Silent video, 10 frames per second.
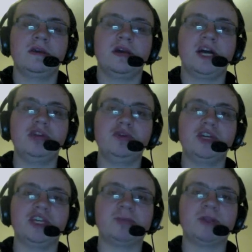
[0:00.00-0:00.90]
I know
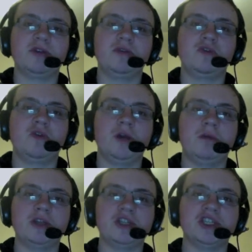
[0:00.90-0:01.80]
that it's been quite a
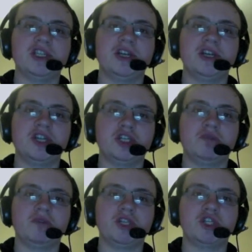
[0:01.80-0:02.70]
while since Cena has actually
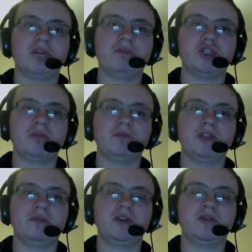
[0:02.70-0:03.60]
won a championship,
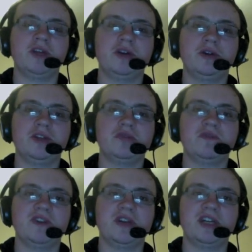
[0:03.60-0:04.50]
but to be quite honest
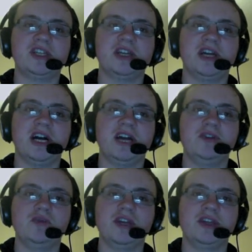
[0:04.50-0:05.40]
with you guys, I
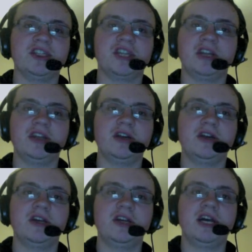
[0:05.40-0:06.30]
don't like this
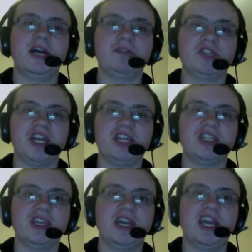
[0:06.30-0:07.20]
idea. And
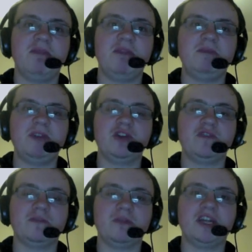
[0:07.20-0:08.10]
besides, it may be
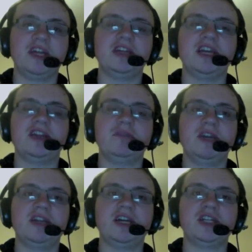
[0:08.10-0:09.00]
good for money. Yeah, the
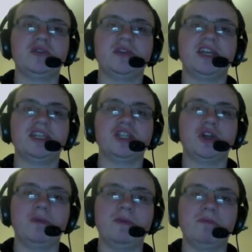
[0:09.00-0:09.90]
main answer, yes, it's
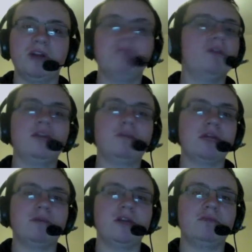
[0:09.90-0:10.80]
all about money, money,
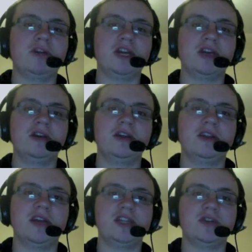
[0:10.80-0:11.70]
money, money, money.
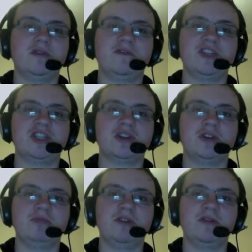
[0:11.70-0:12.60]
That's all Vince is
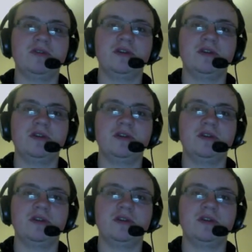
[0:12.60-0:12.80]
all about.